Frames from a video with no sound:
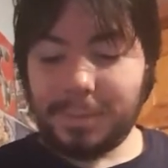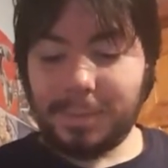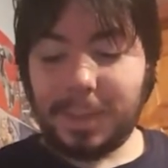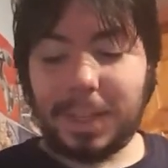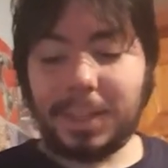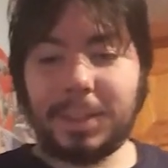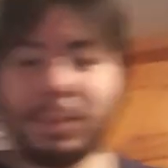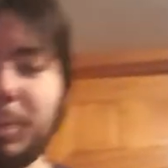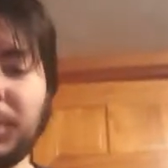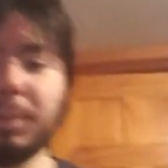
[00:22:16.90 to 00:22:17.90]
Right, this oh.
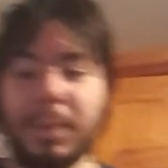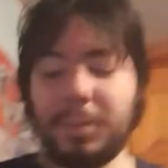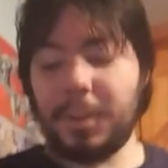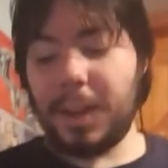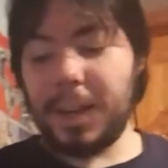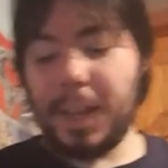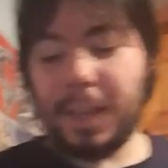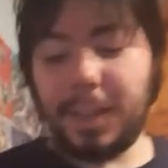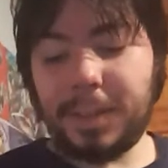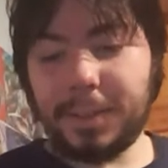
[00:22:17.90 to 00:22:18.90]
supposed to be the rotten egg.
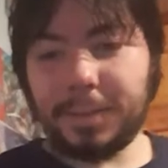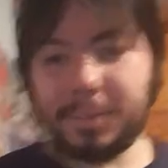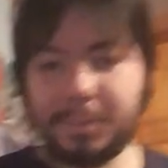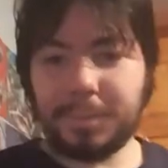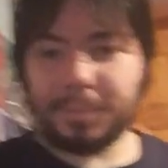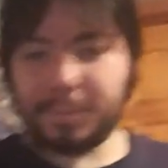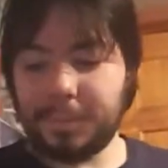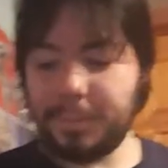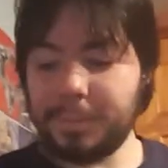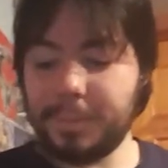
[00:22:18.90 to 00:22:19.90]
Okay, try it,
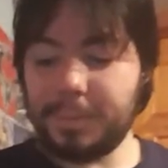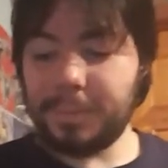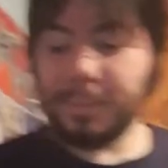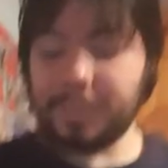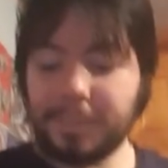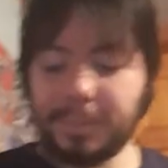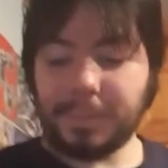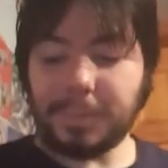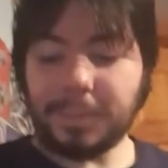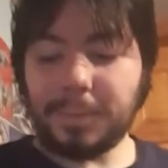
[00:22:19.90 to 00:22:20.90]
Justin. He's doing one
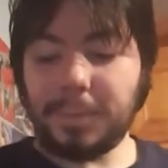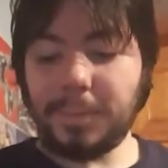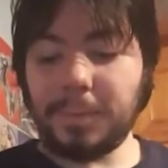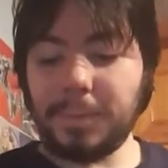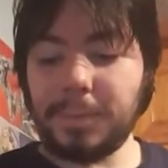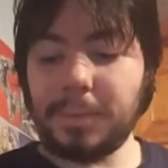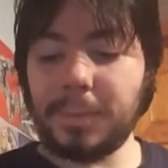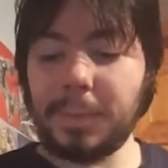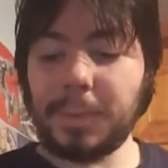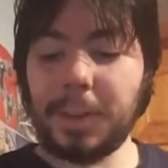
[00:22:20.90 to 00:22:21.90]
bean.
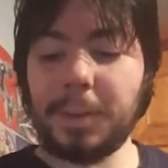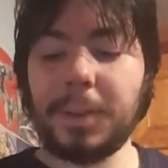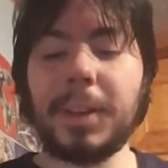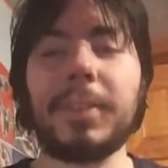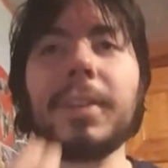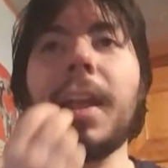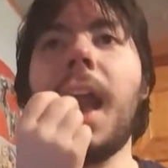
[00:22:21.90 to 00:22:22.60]
Alright, whatever.